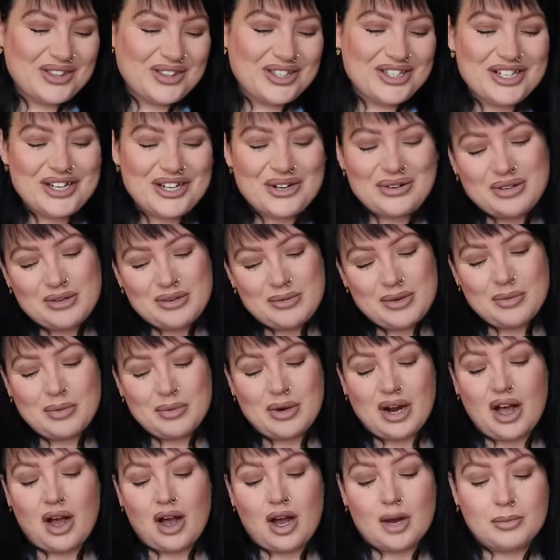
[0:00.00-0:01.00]
do you know what I mean? We're
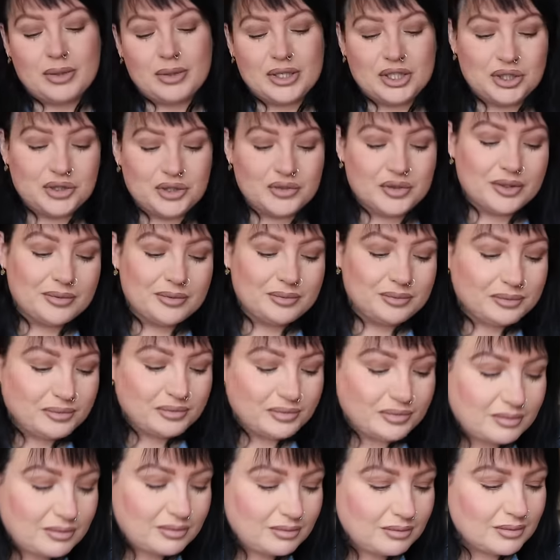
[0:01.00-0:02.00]
like, hype each other.
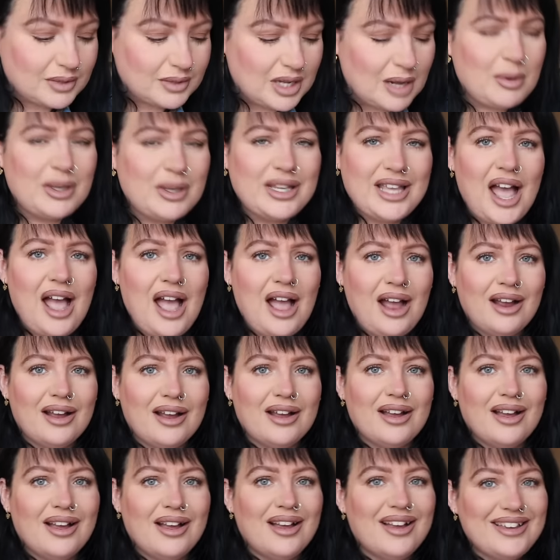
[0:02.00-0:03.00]
I'm like,
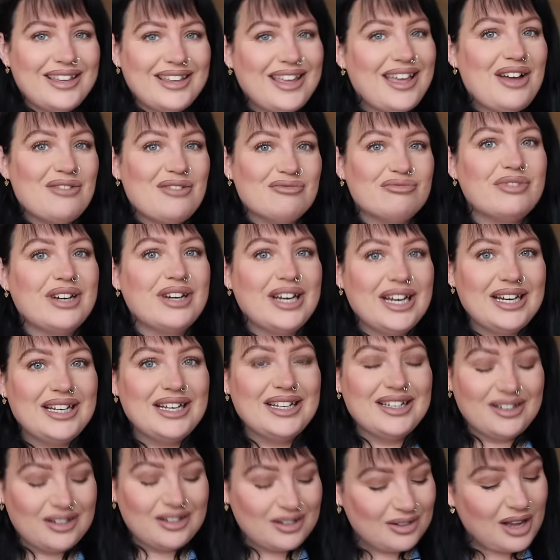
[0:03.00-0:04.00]
yeah,
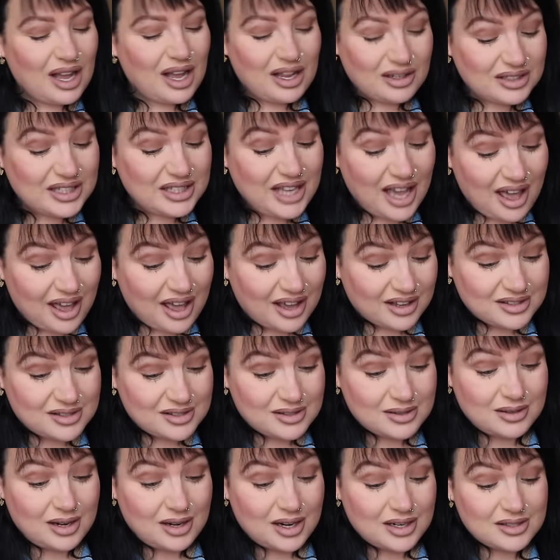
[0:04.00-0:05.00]
really,
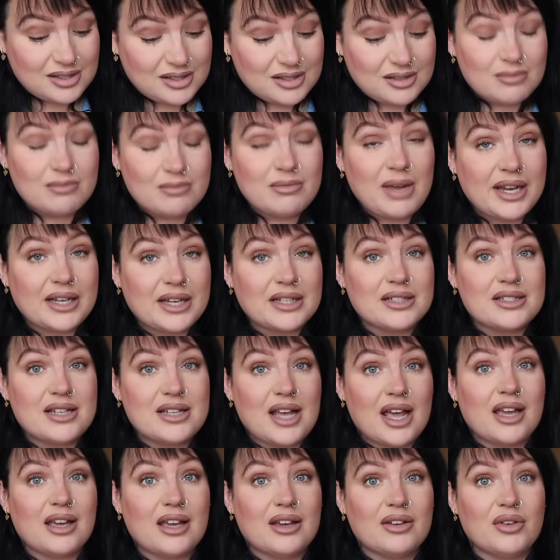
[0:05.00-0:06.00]
yes. Let's make a
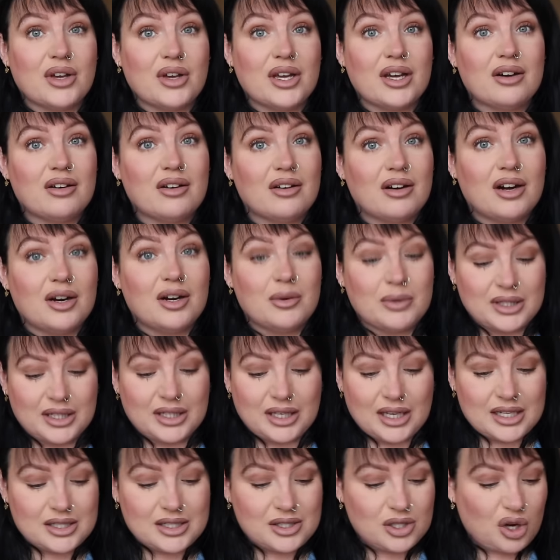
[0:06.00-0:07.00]
date of it, all right? When the
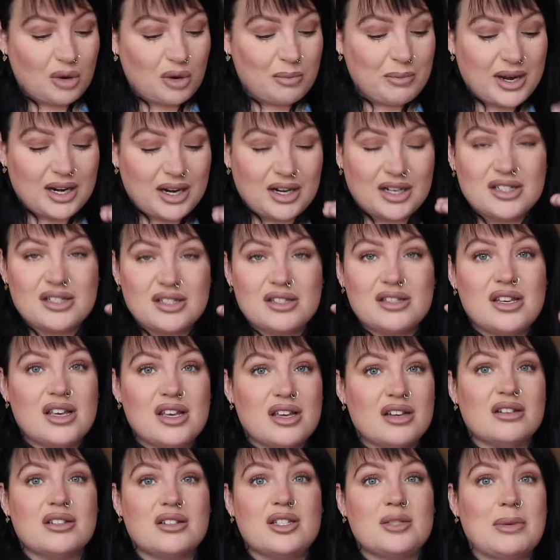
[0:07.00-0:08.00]
kids have gone to bed, let's sit
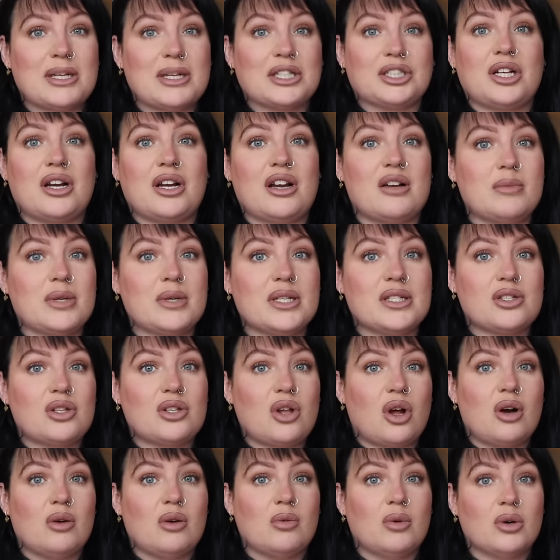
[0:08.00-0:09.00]
and smash out a bit of
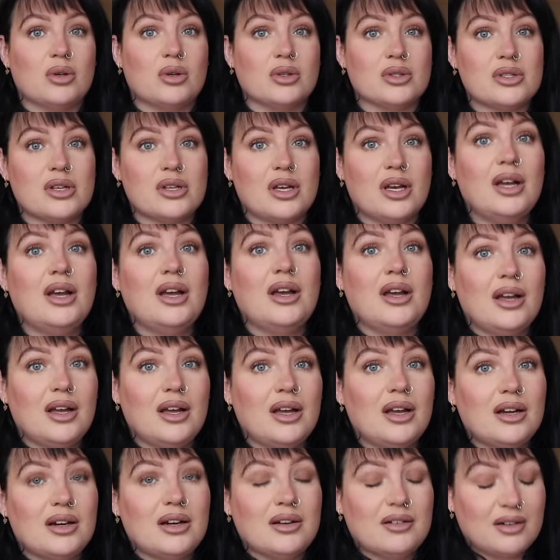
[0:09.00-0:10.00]
Star Wars.
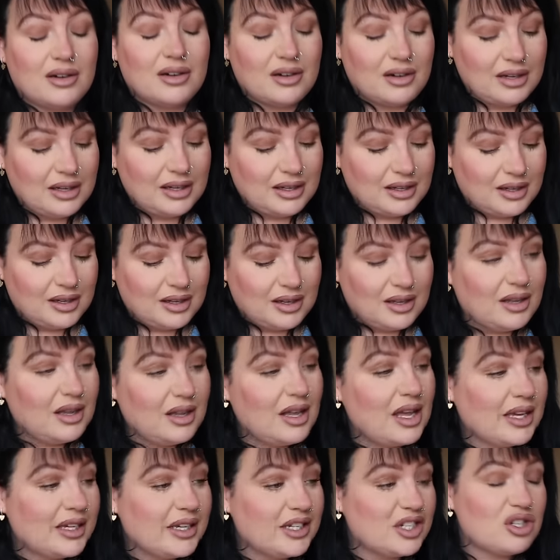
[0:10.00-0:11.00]
All right,
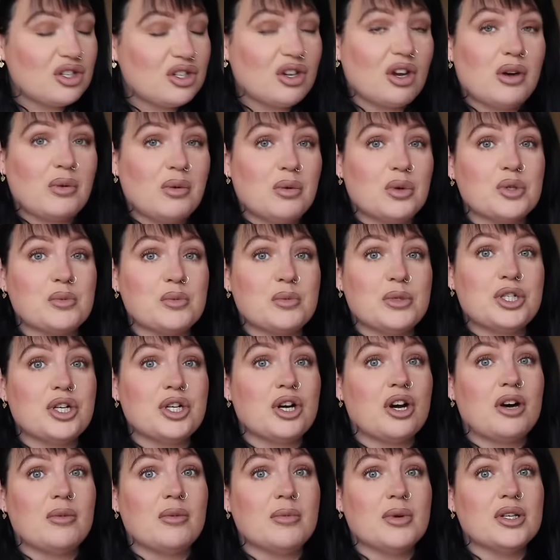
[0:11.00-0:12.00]
in your Star Wars
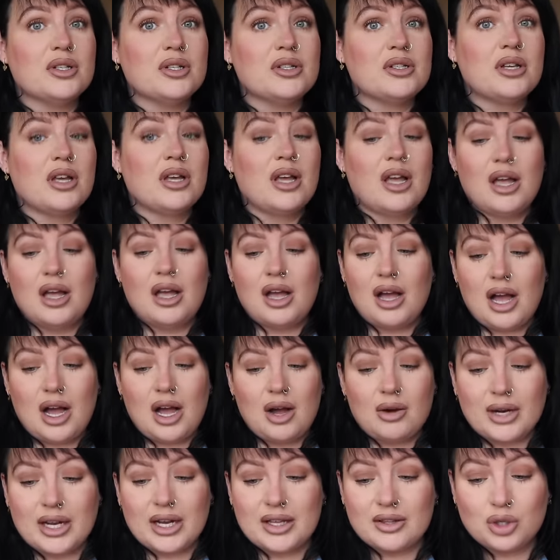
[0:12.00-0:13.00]
pajamas.
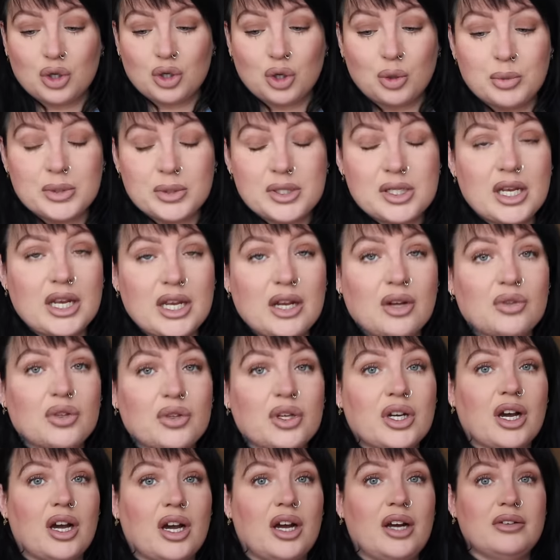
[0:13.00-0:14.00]
I'll get the cup of tea on the
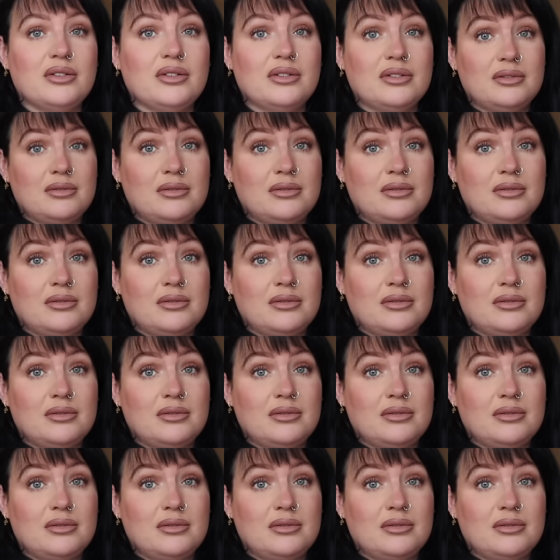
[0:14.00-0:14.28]
go.